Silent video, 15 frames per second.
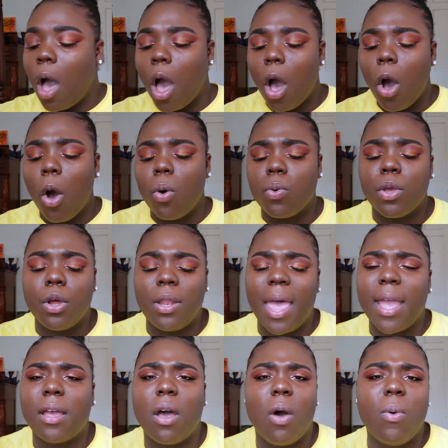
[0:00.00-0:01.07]
Oh, you're
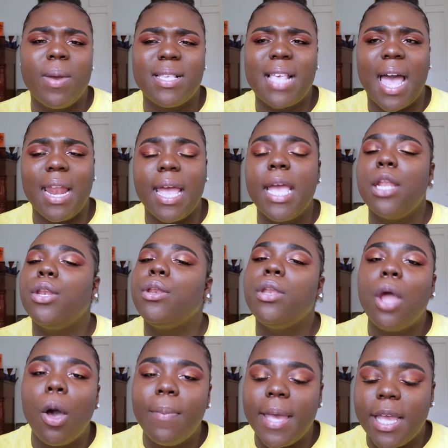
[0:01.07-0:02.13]
like, oh, is that it?
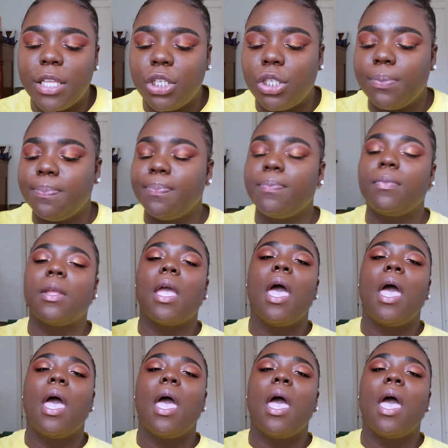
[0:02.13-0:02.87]
No, bitch.